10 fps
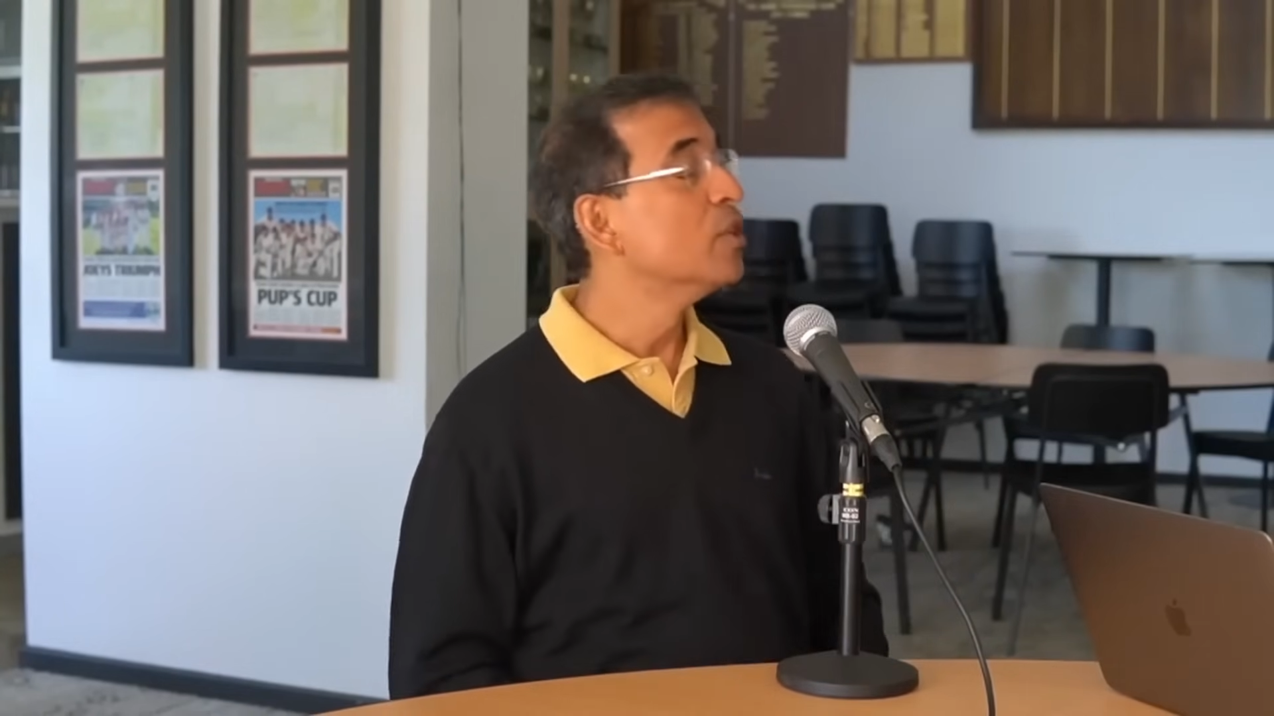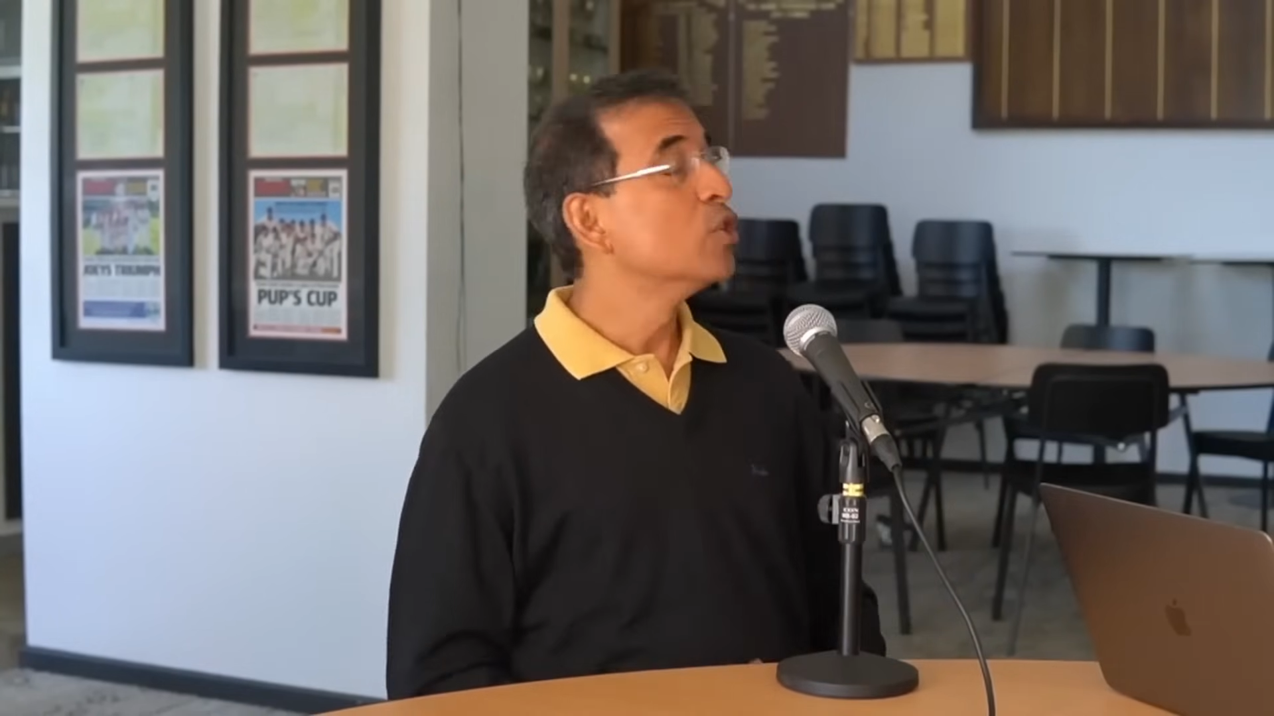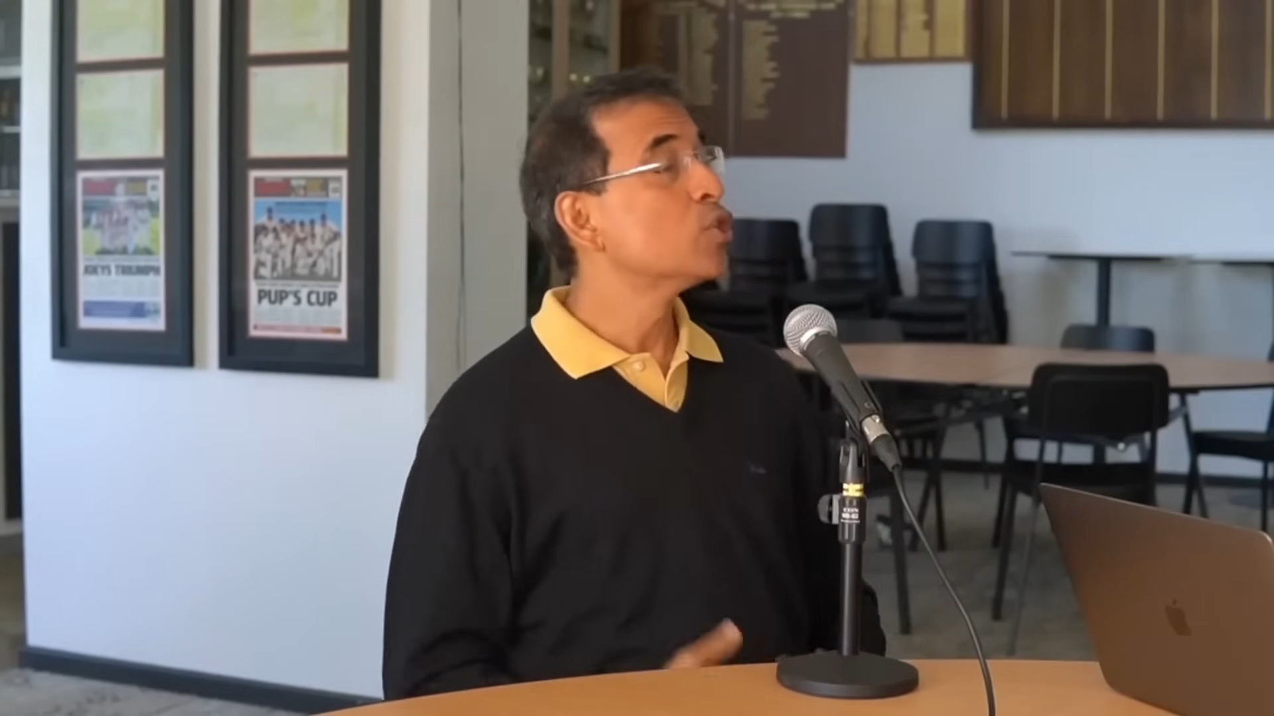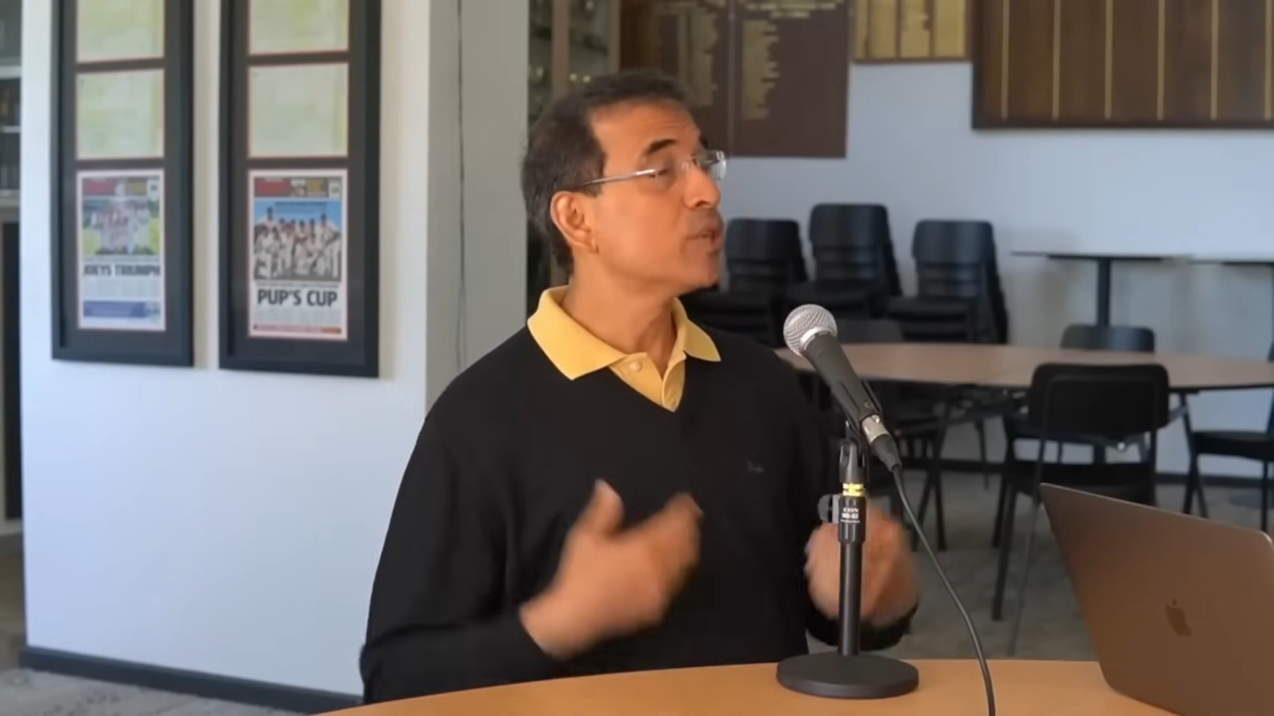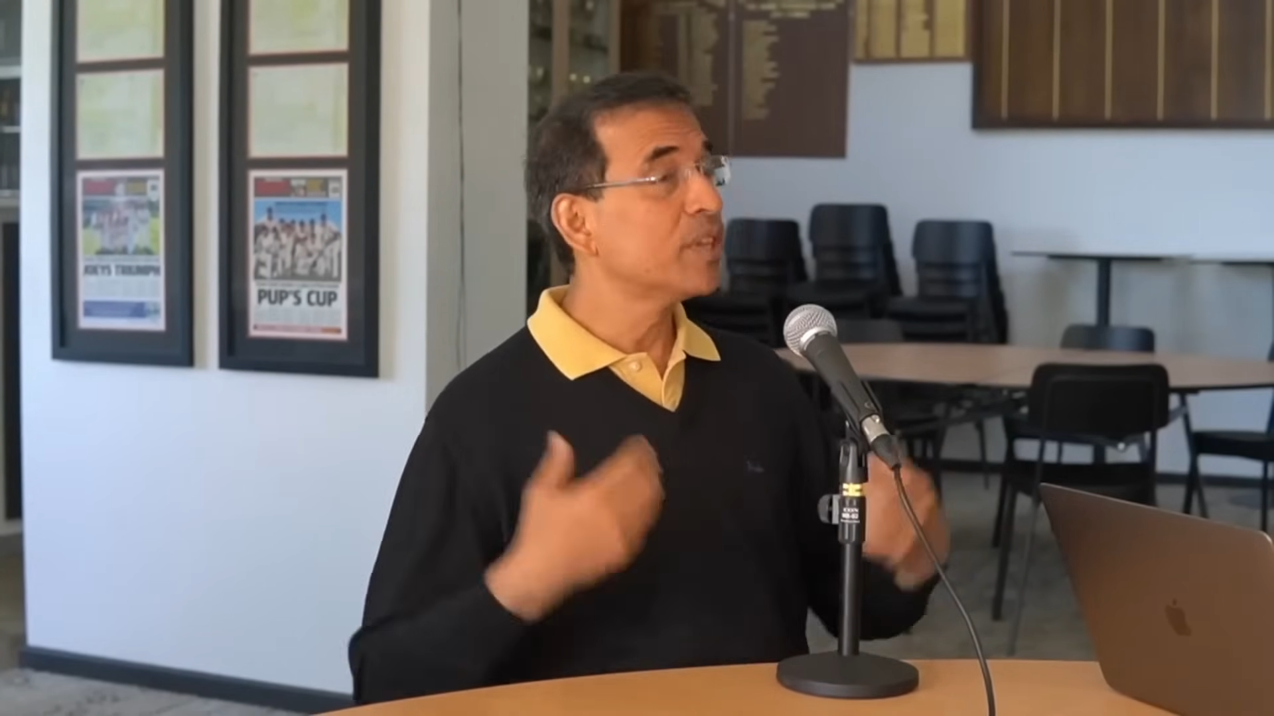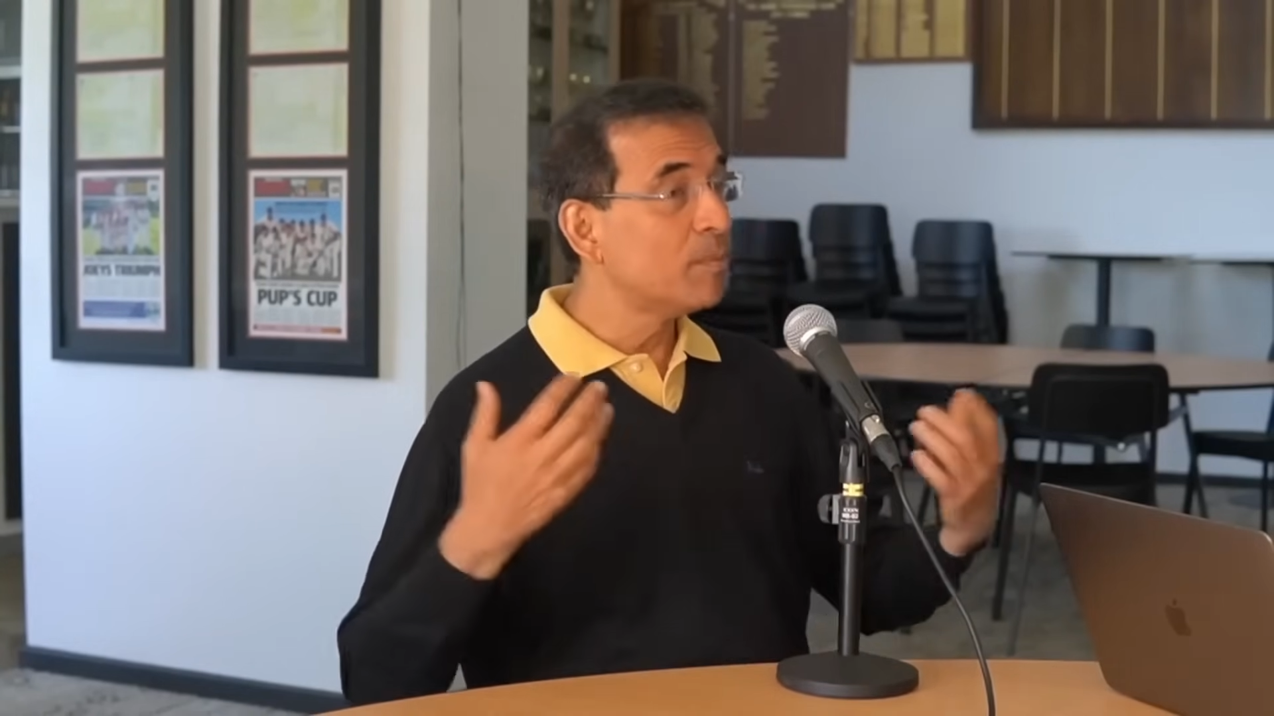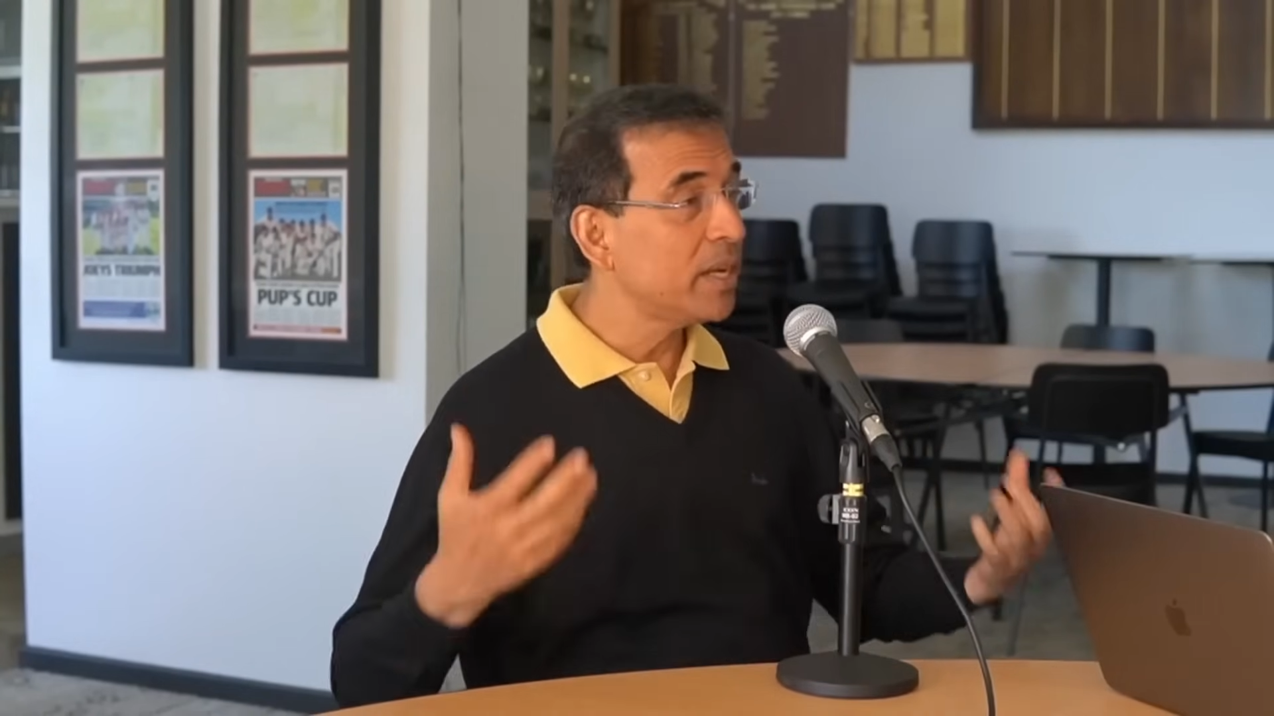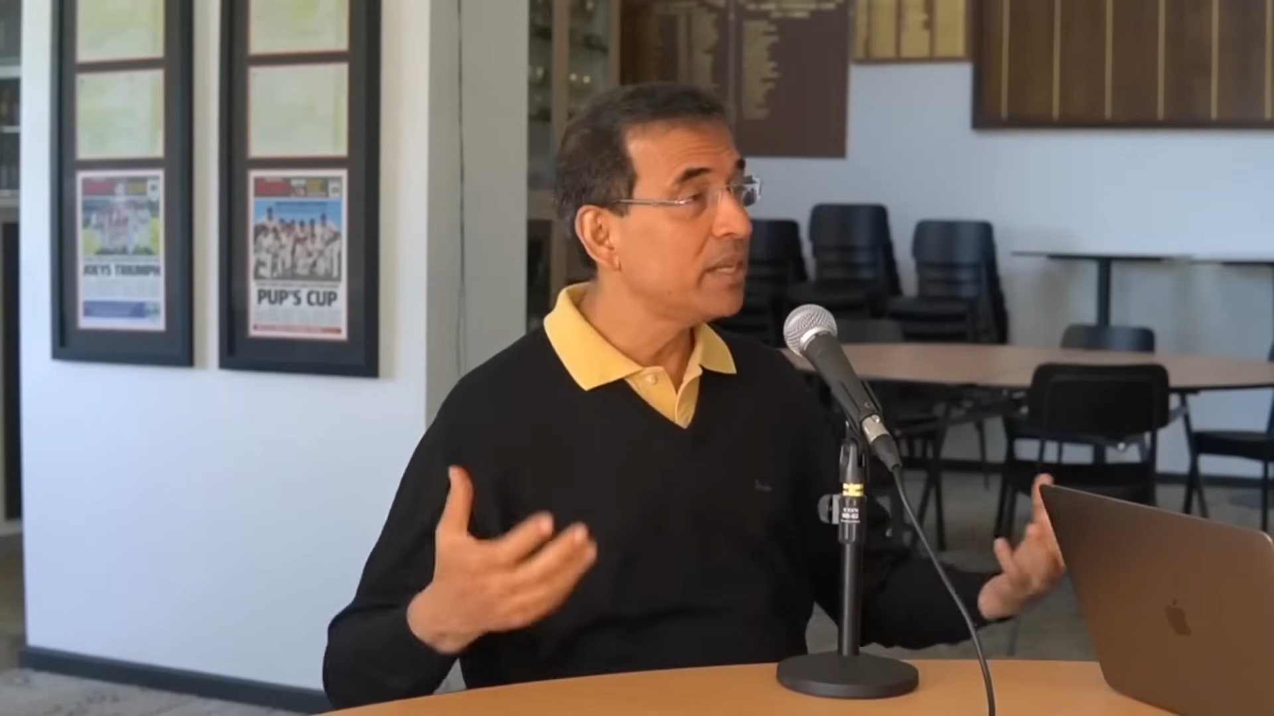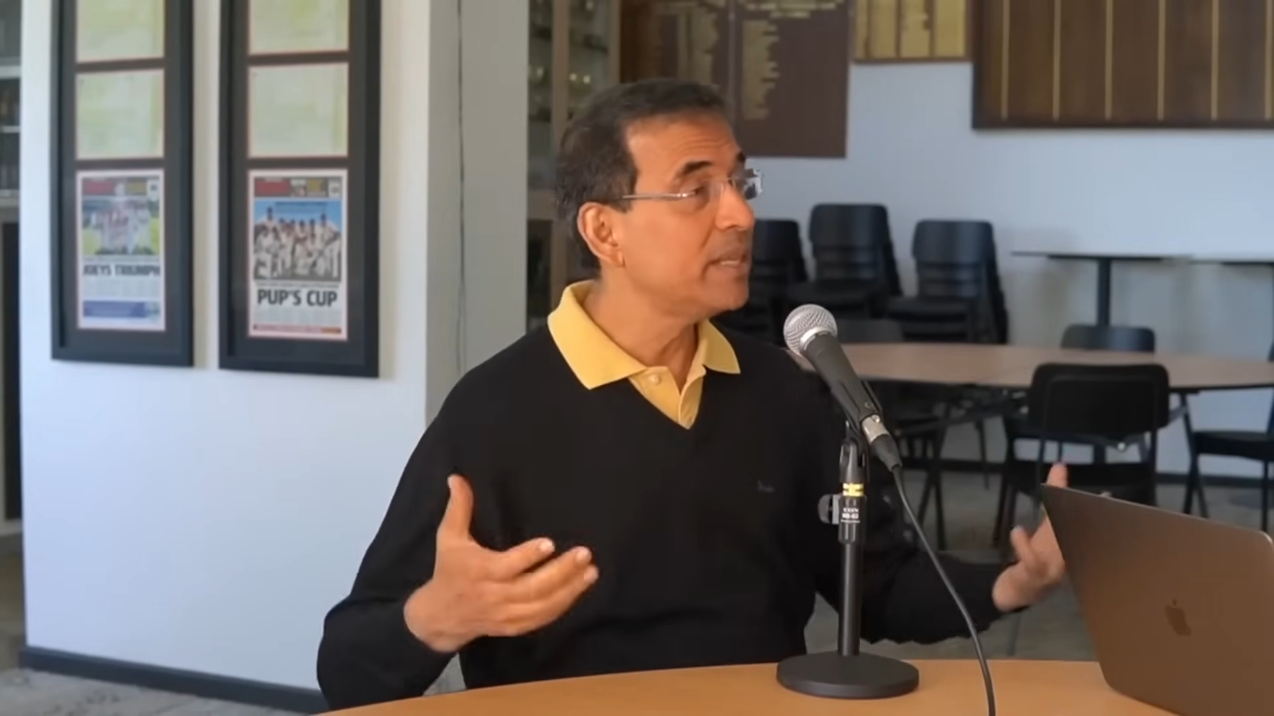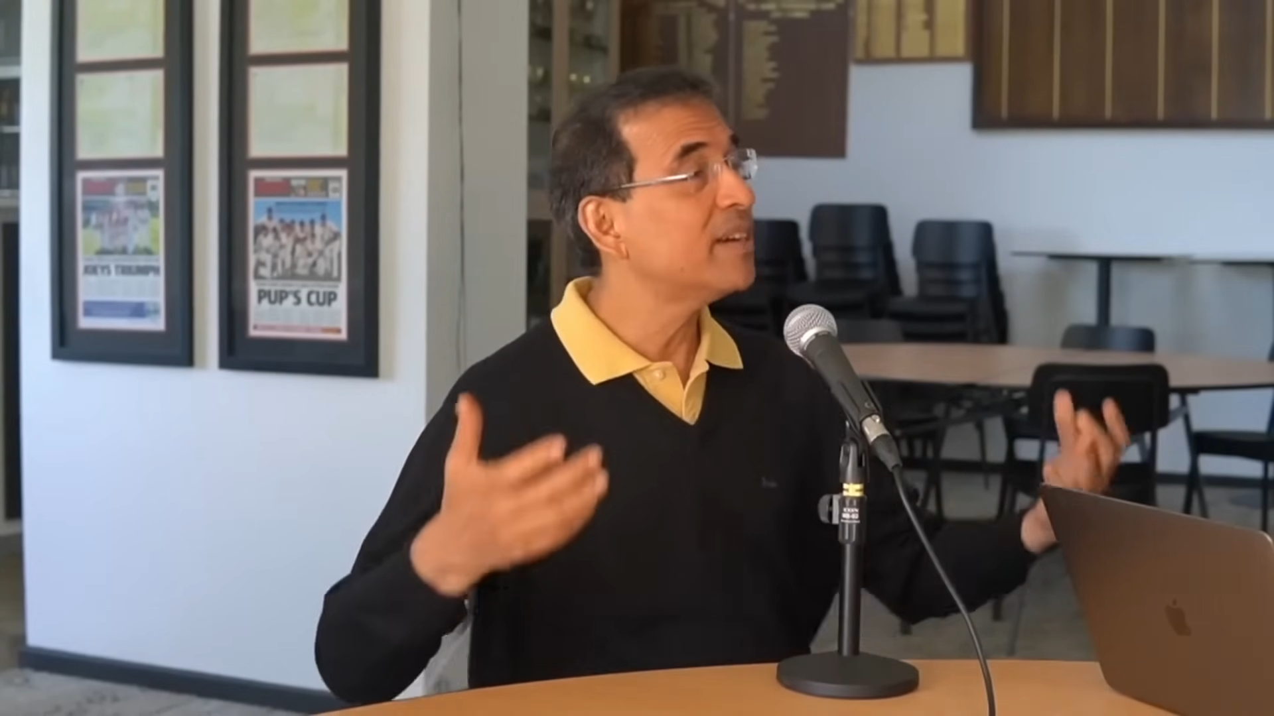so that the money they